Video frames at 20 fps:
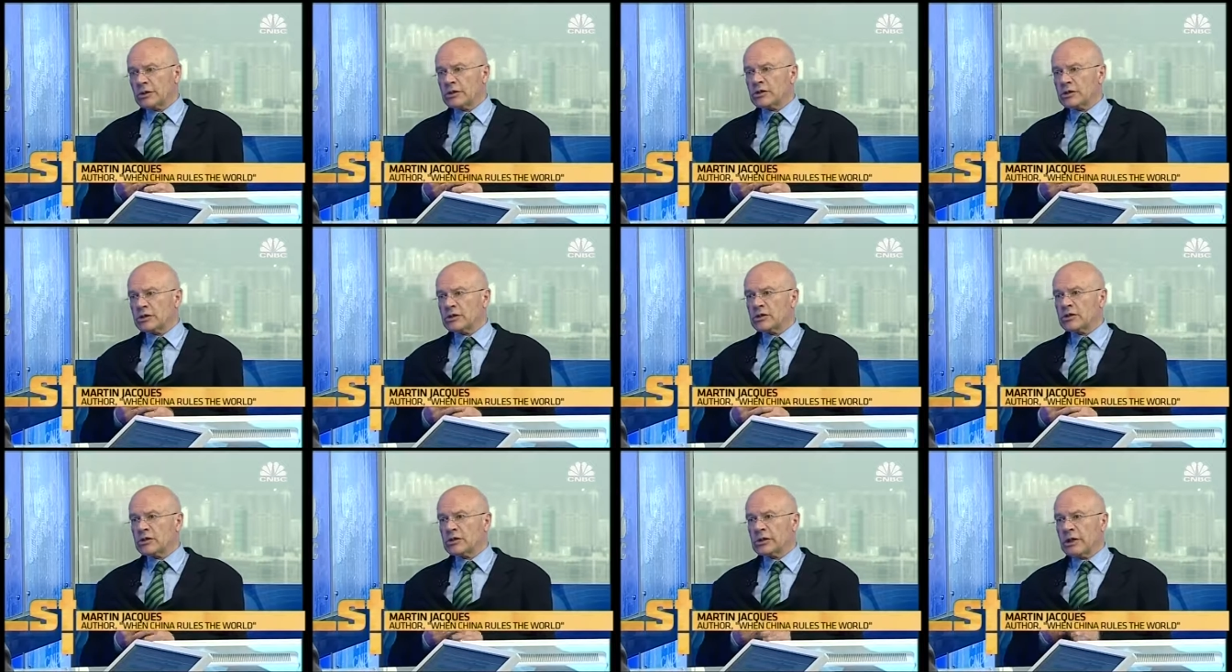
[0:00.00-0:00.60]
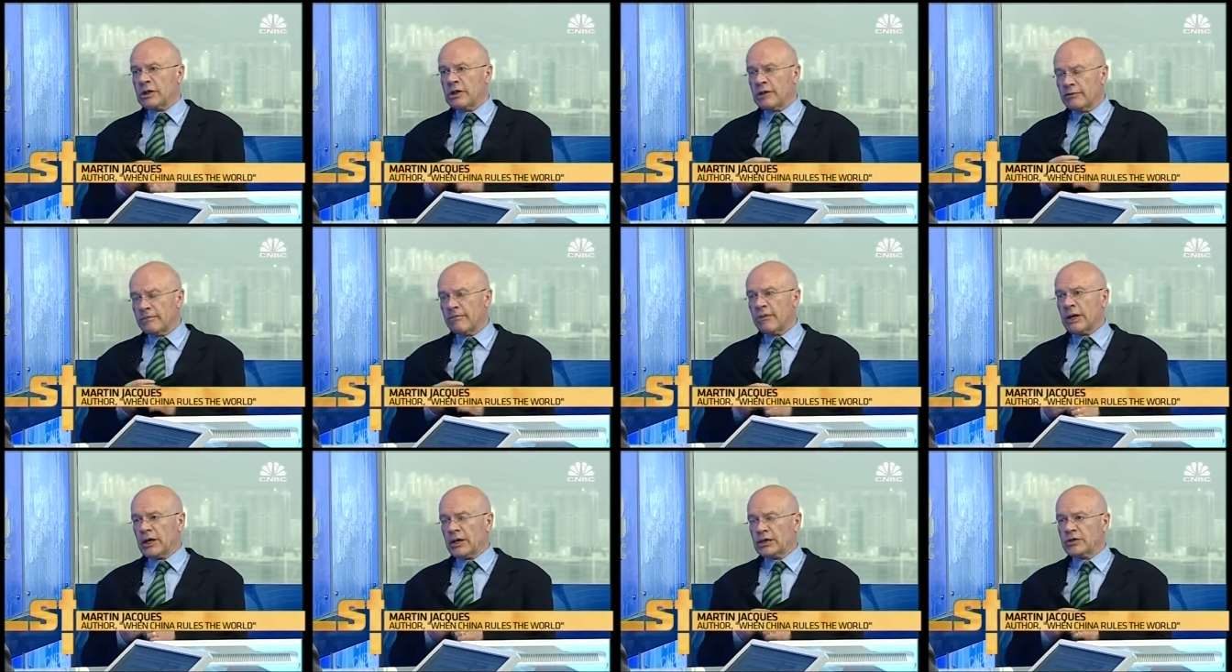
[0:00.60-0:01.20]
which is the
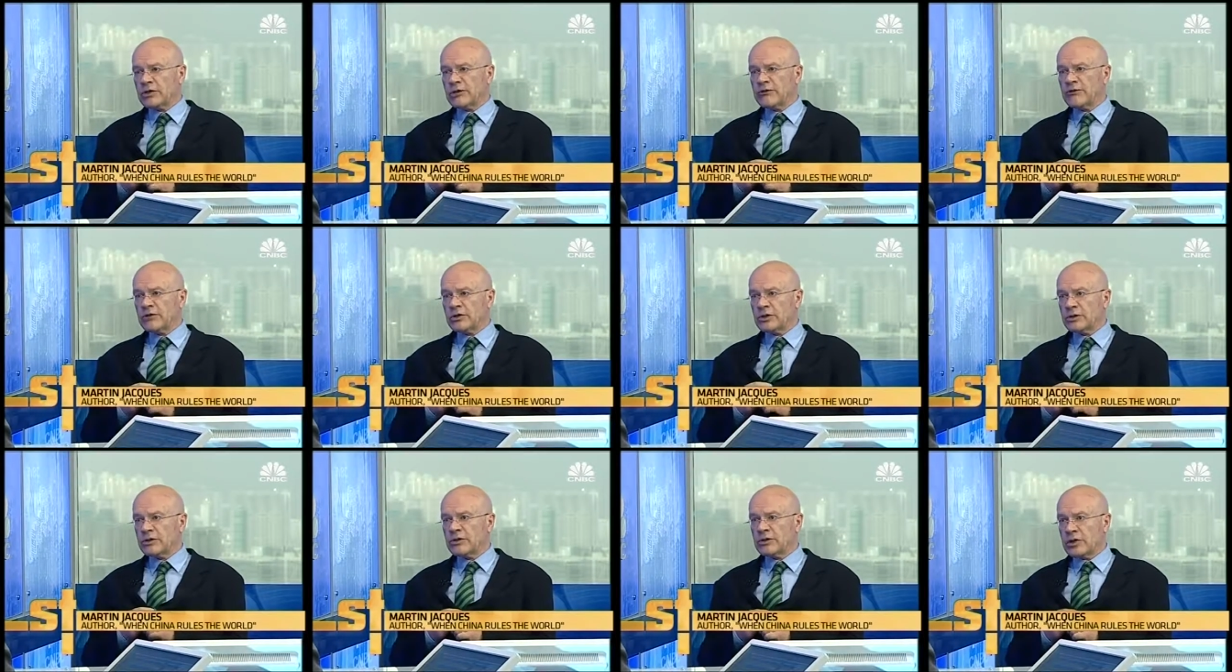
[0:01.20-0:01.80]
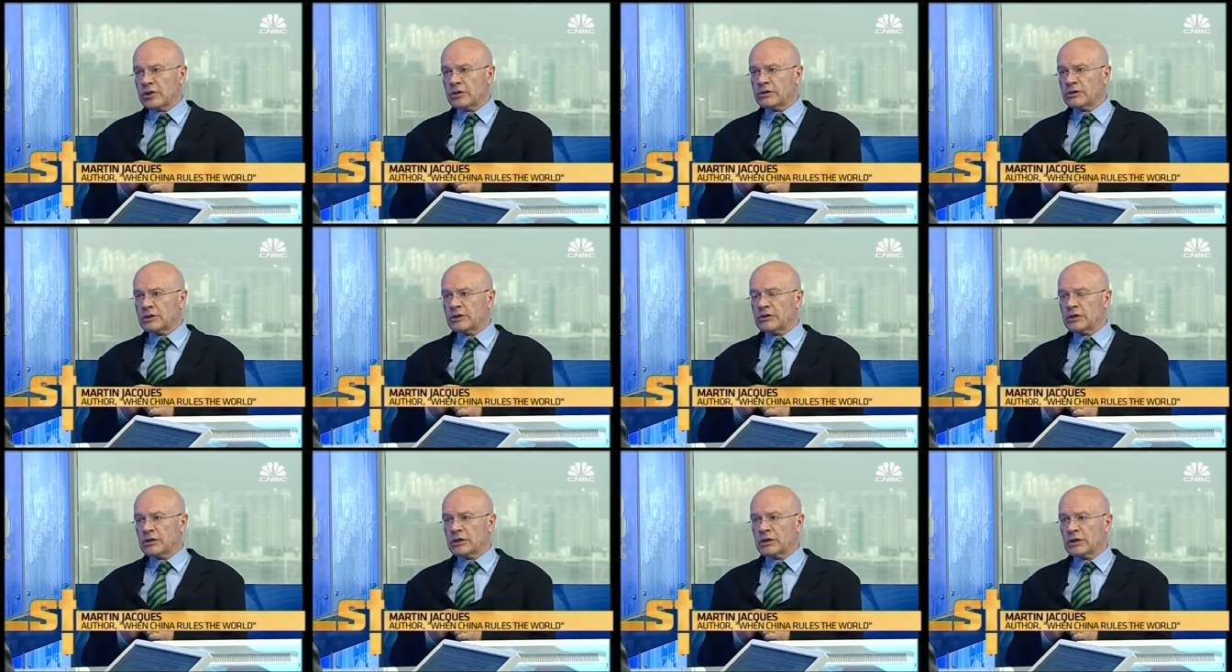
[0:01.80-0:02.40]
impact of
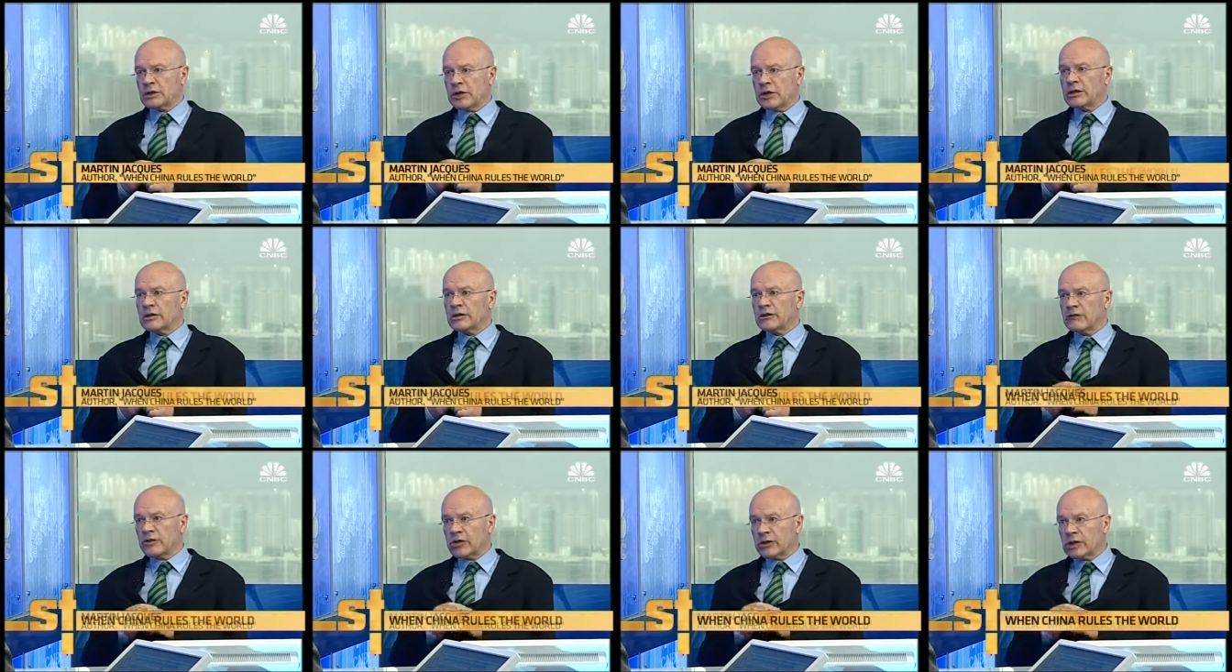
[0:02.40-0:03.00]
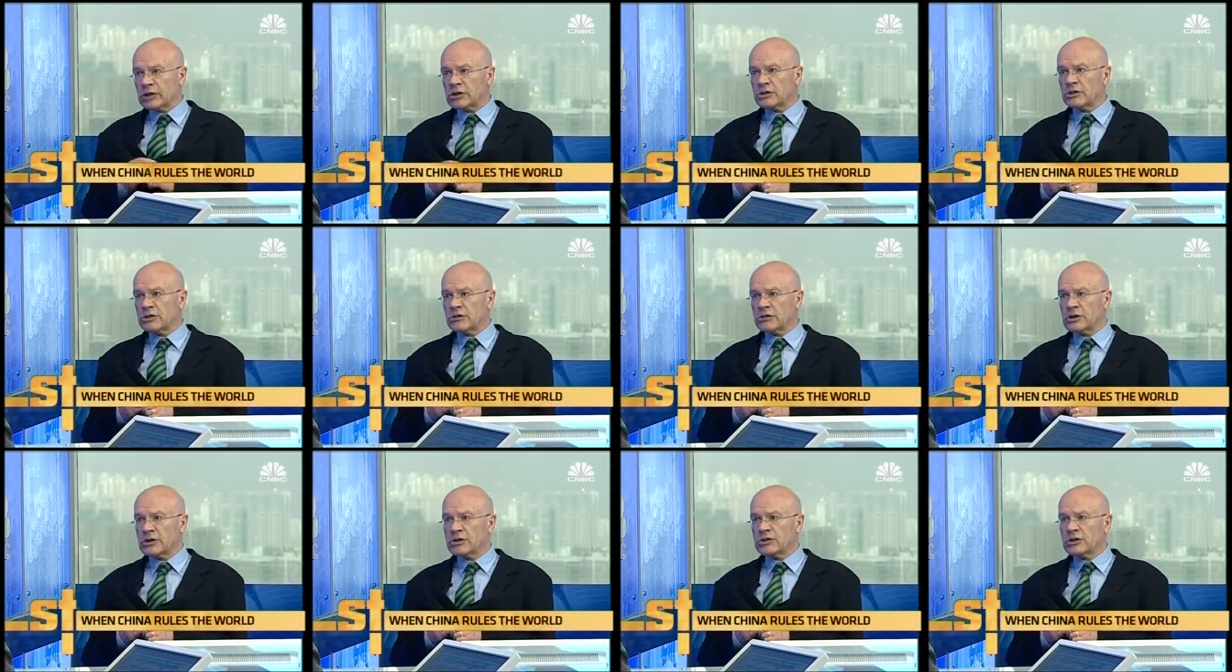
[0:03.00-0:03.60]
2008, the financial
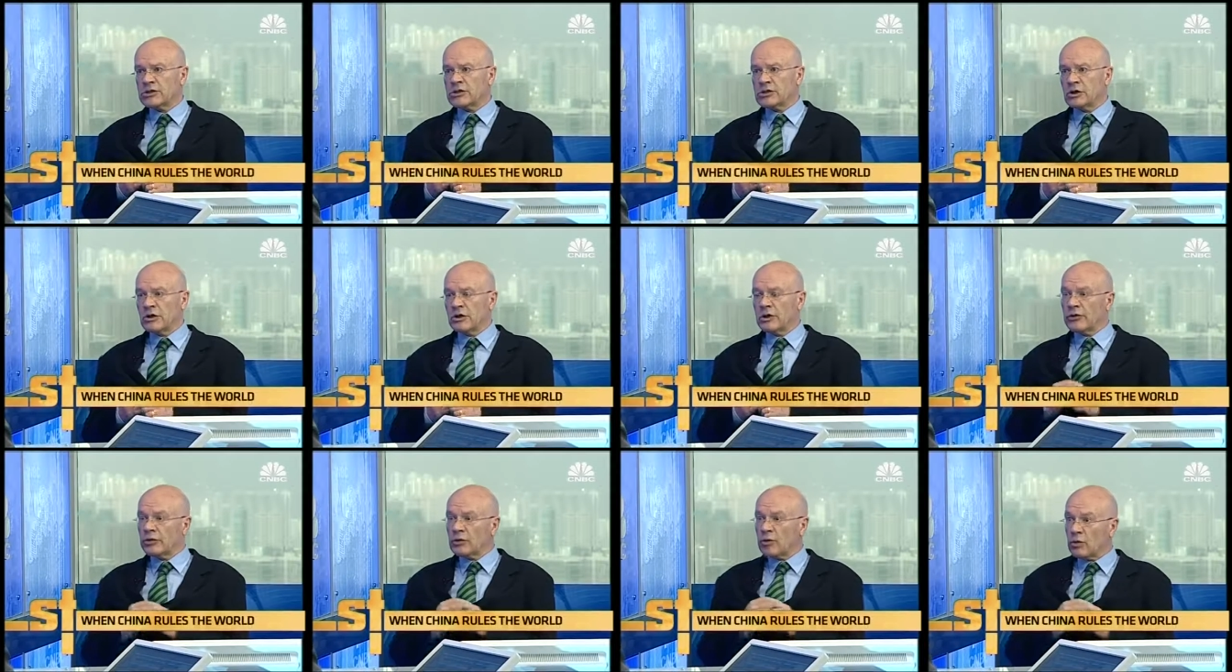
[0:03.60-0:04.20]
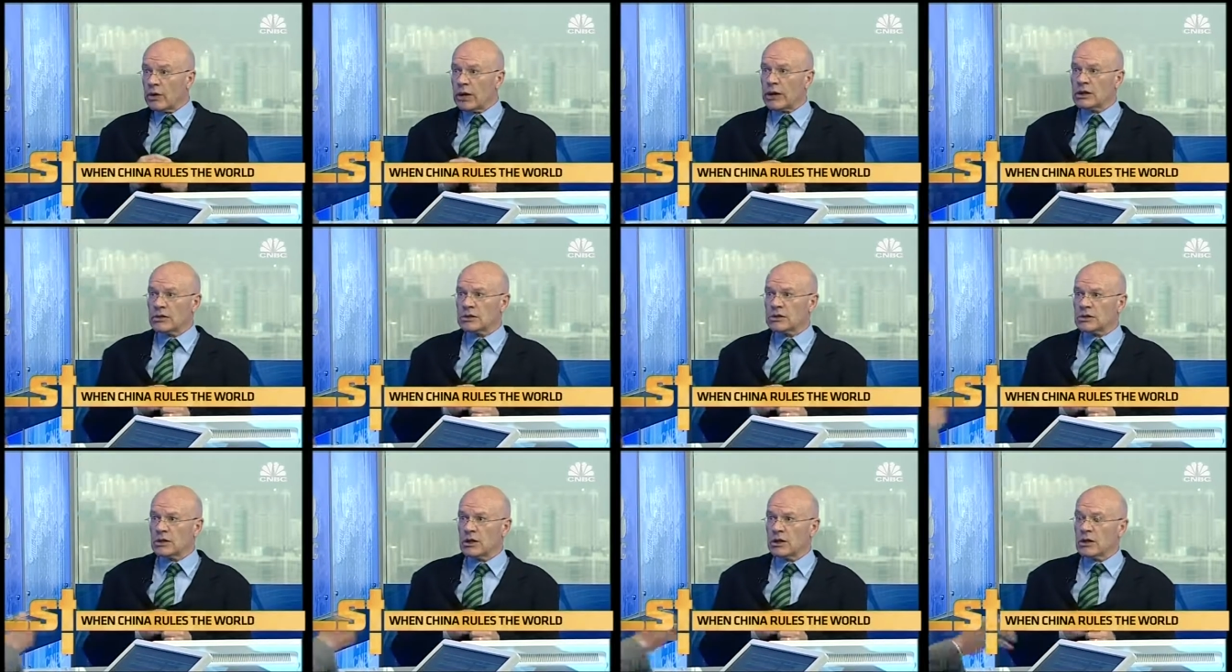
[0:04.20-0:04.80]
crisis, on the
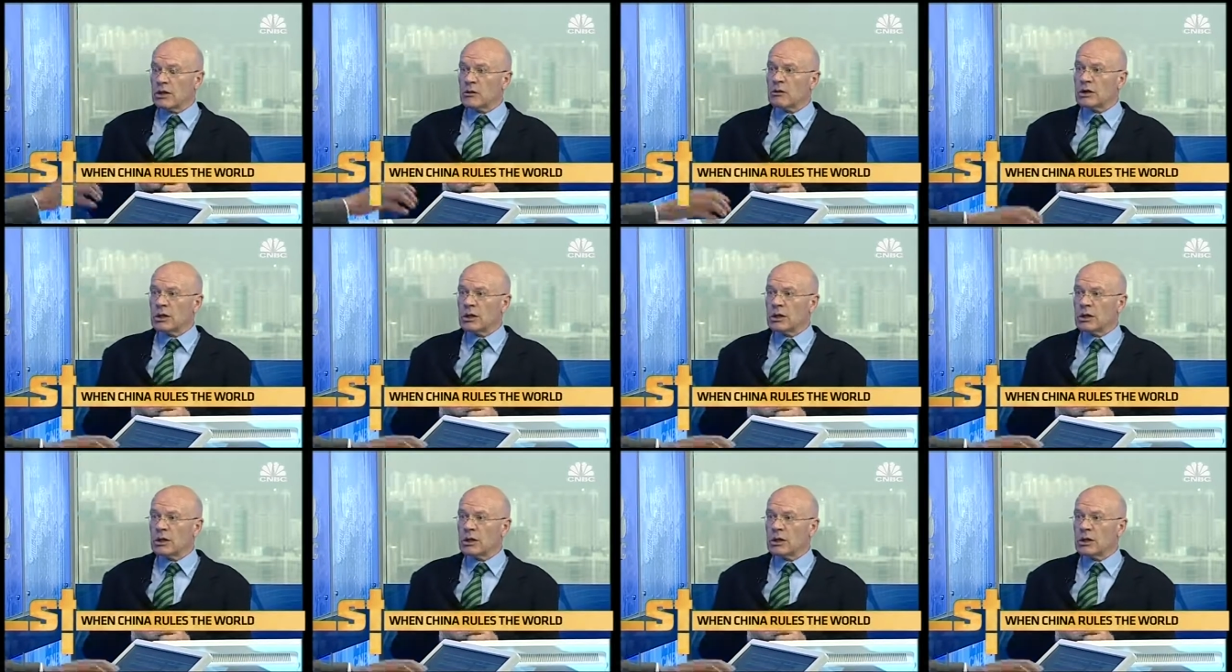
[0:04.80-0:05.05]
West, mm -hmm.